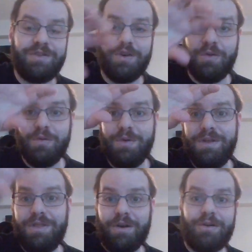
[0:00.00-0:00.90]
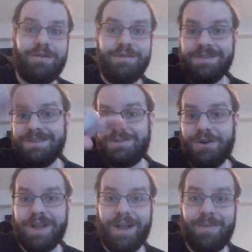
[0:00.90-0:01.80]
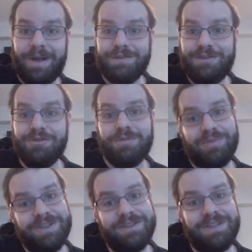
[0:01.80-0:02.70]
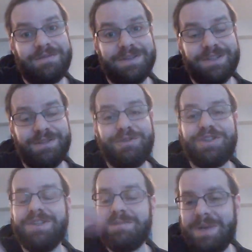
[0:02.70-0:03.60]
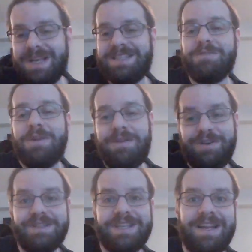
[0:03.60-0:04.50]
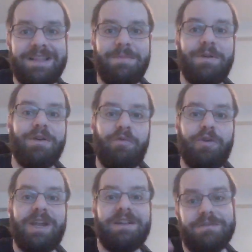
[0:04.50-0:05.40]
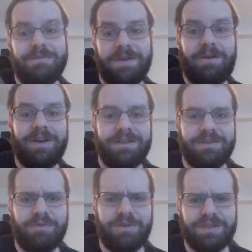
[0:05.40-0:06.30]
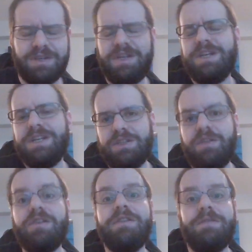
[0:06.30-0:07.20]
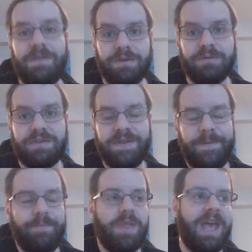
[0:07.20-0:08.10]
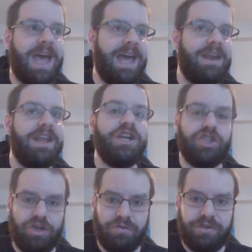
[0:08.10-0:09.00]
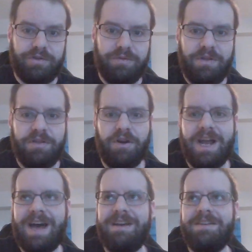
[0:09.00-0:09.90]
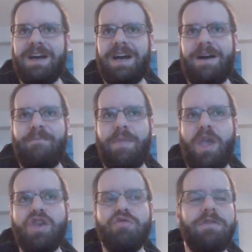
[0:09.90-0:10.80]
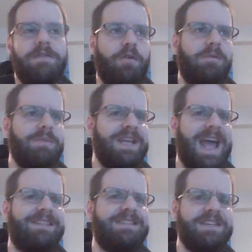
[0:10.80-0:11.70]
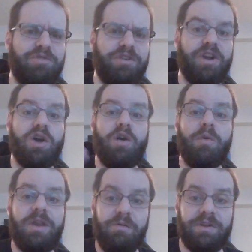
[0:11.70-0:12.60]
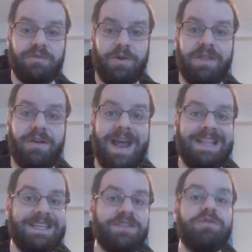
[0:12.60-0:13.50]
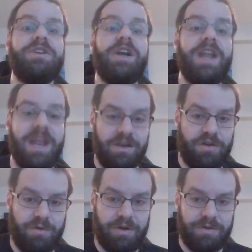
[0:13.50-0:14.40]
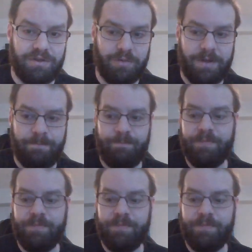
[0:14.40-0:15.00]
So there talking about two completely different solutions. Basically, whatever you say to them, they're agreeing to varying degrees. So they're confused, and it shows. They're not um, uniformly anti Israel in a coherent way, they're anti Israel in an incoherent way.